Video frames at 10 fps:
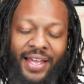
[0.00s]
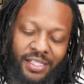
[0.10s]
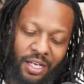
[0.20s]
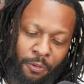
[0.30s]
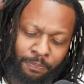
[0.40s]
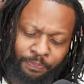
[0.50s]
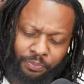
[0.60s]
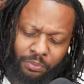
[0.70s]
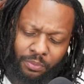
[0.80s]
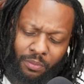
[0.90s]
So
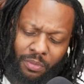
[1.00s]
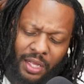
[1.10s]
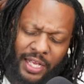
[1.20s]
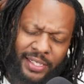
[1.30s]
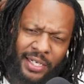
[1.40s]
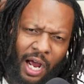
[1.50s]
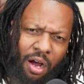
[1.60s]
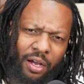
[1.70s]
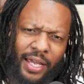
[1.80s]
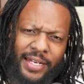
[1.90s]
let's
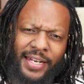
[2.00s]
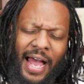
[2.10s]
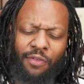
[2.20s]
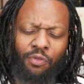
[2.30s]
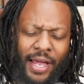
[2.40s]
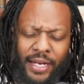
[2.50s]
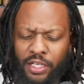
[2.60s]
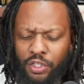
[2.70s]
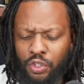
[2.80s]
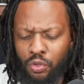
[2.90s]
talk and dive right
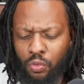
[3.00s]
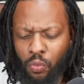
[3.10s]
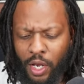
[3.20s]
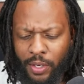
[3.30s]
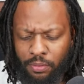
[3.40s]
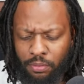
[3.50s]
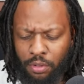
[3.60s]
into what